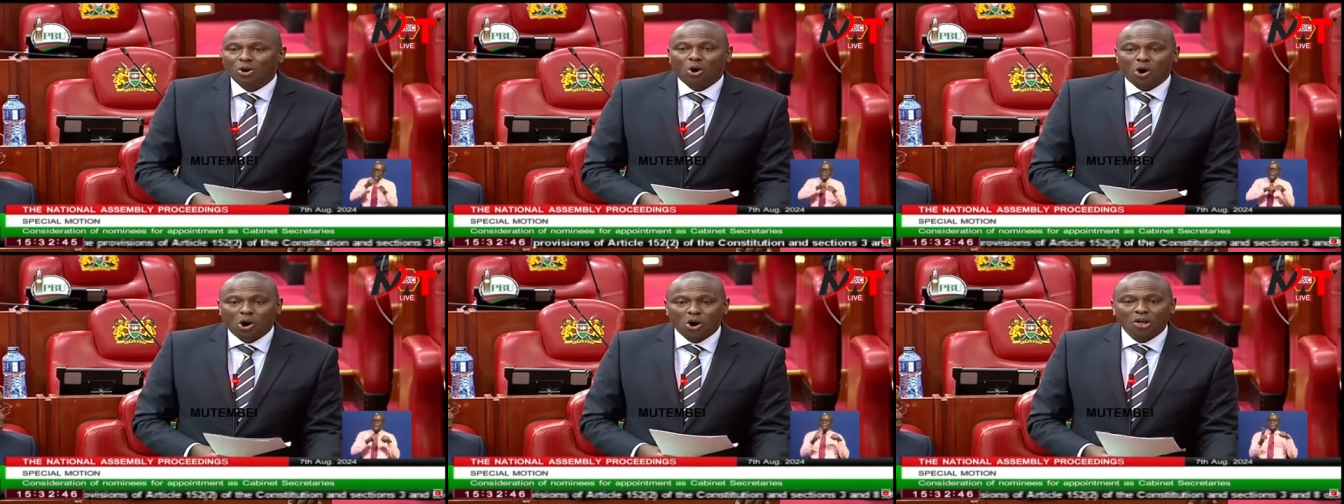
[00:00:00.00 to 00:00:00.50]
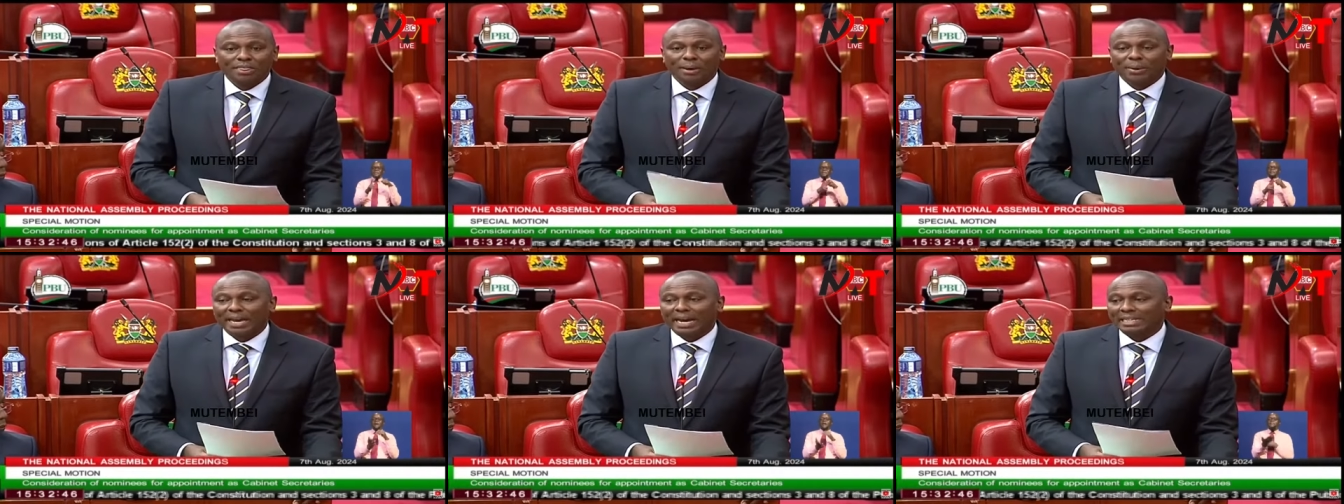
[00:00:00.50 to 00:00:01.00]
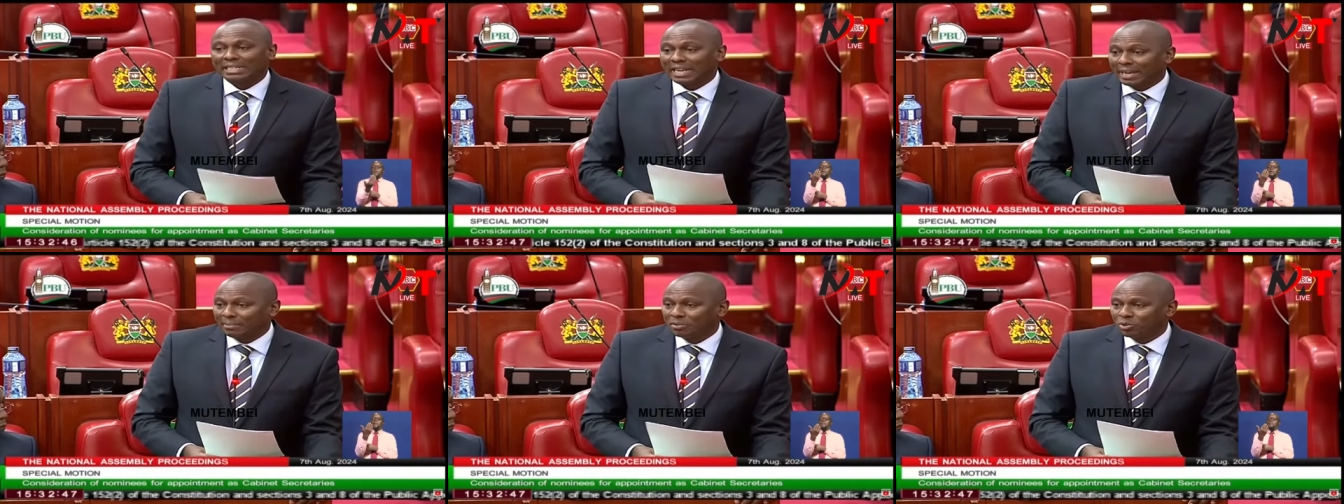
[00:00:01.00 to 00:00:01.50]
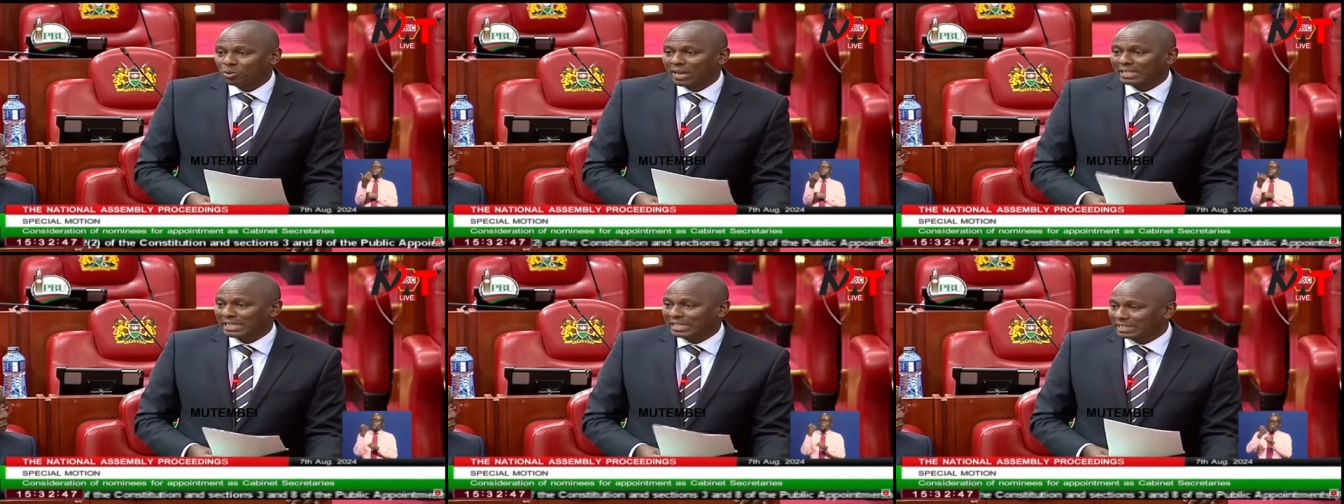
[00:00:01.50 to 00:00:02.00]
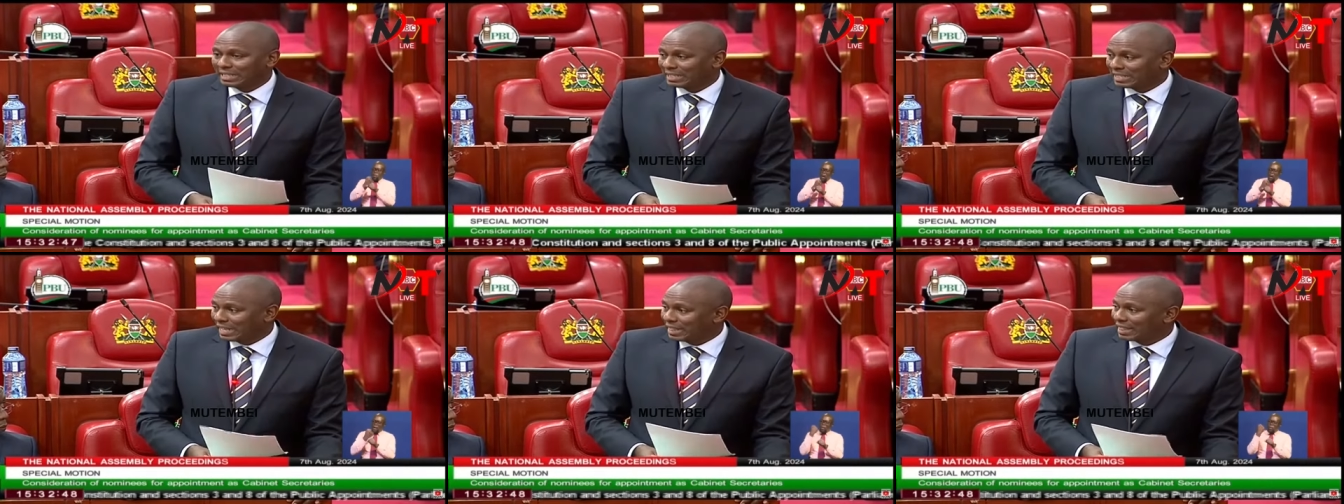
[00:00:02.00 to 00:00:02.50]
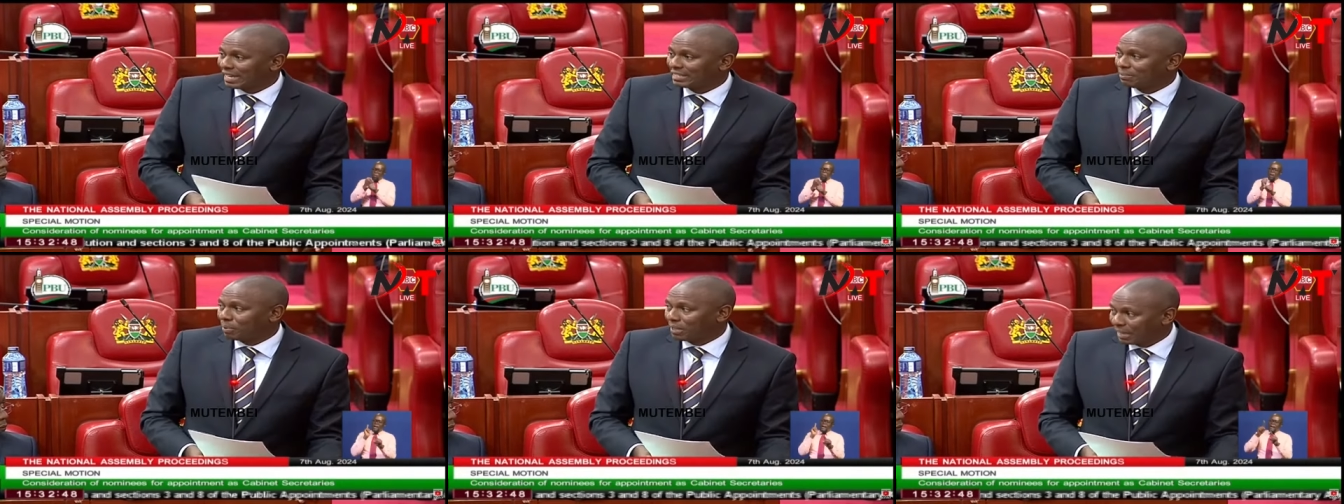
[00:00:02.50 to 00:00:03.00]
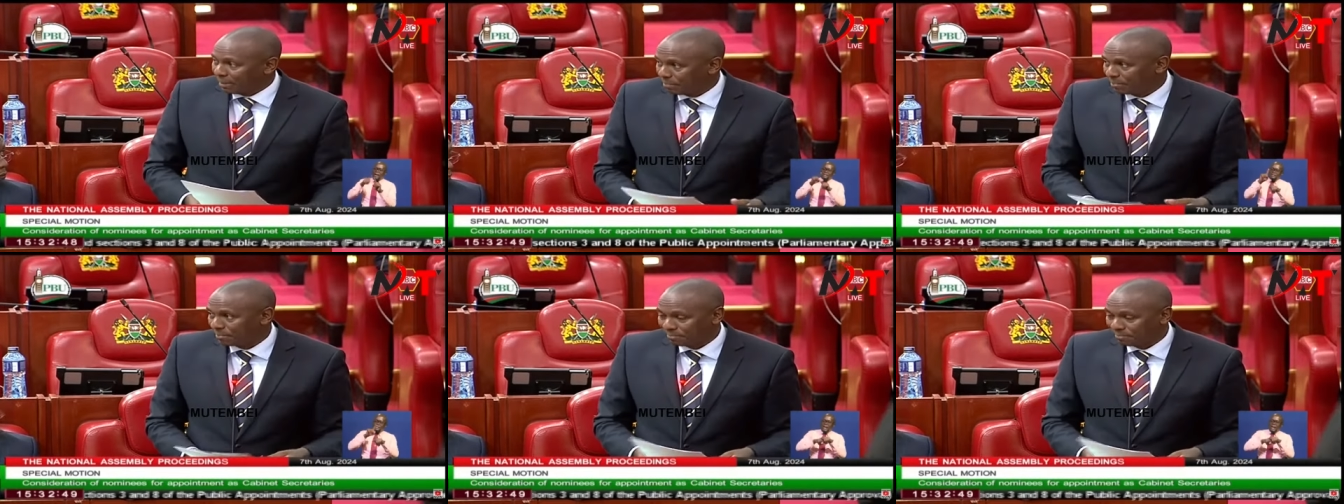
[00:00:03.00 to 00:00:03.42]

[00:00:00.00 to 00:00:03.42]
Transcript: all the way at times to as late as 10.30 p.m.